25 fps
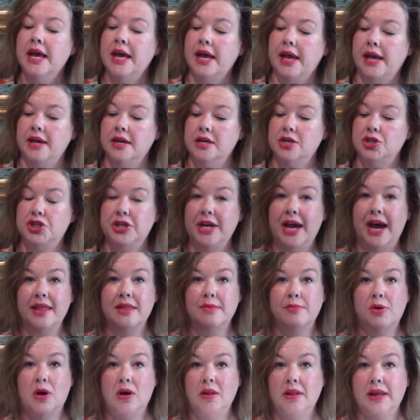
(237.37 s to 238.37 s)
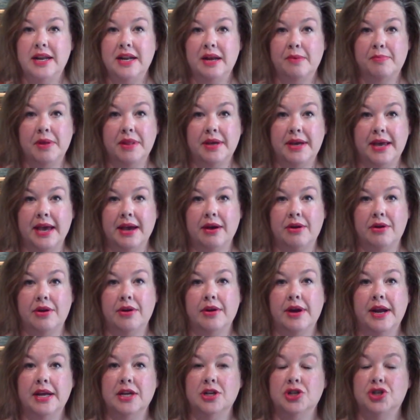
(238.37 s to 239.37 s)
and she had them all lined up on the
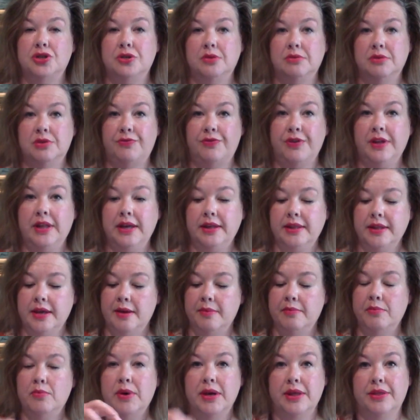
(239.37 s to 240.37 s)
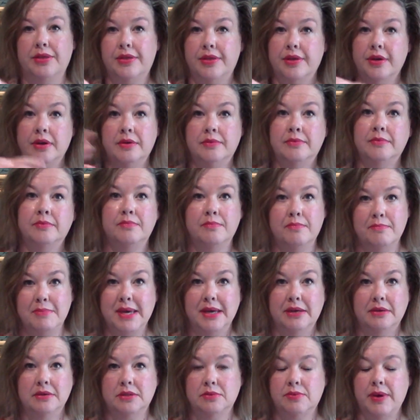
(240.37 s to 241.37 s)
counter, and she was filling them with
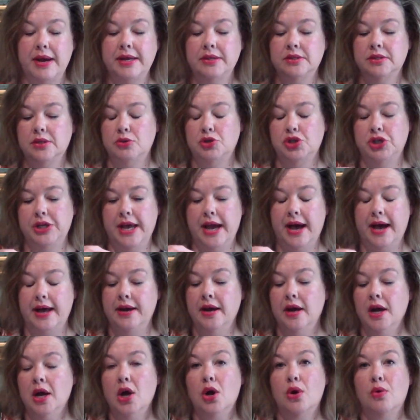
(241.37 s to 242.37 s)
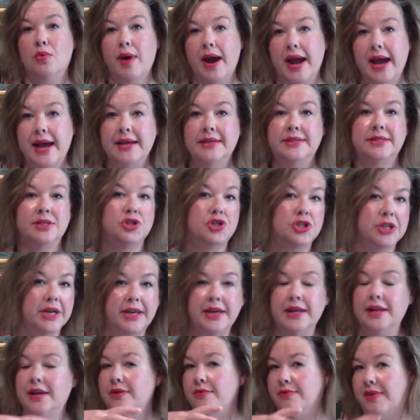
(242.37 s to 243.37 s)
meals, right? So she had rice and
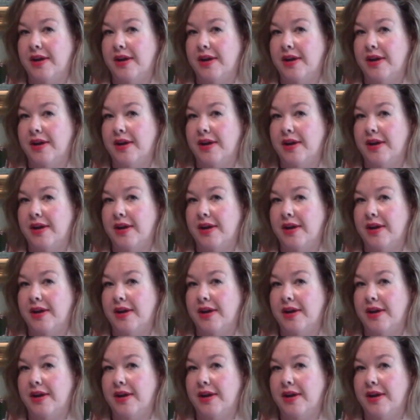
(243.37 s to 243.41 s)
chicken and